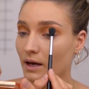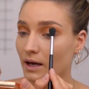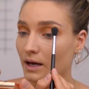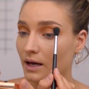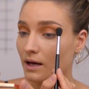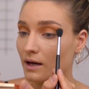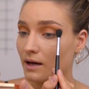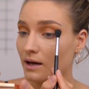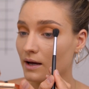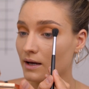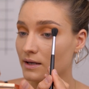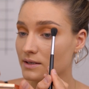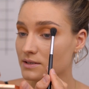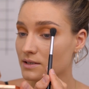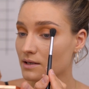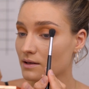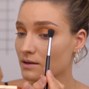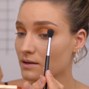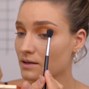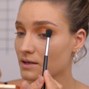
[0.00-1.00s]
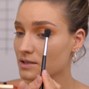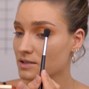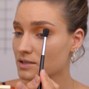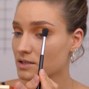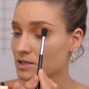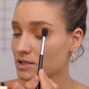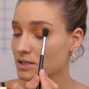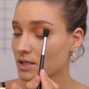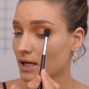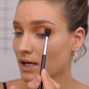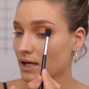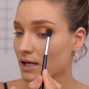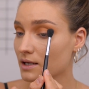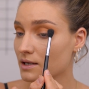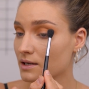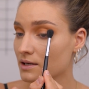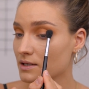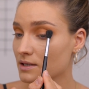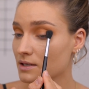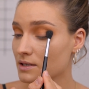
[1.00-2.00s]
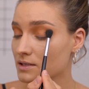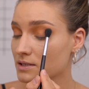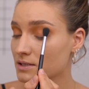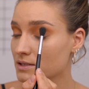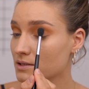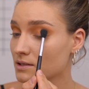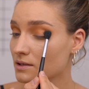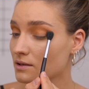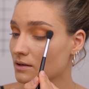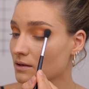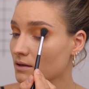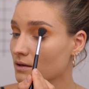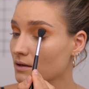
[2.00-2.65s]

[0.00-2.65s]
and this shade is